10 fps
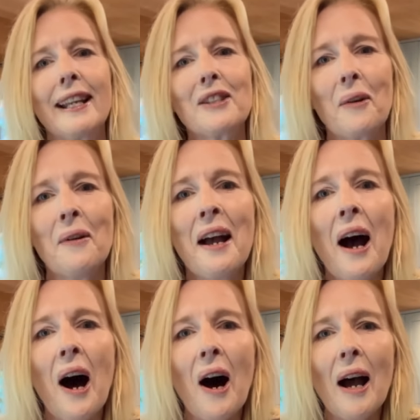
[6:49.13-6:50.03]
So
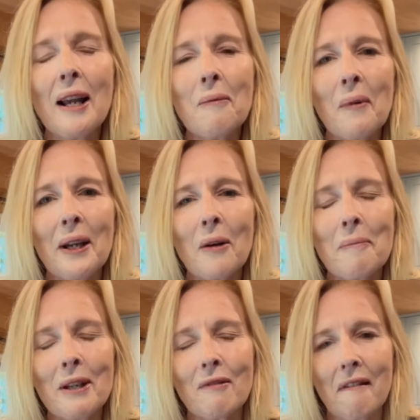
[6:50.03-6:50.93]
I will be
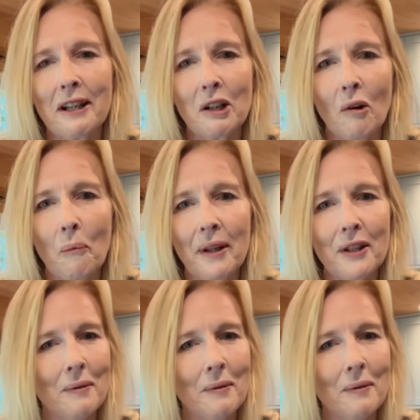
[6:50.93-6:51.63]
growing along with you.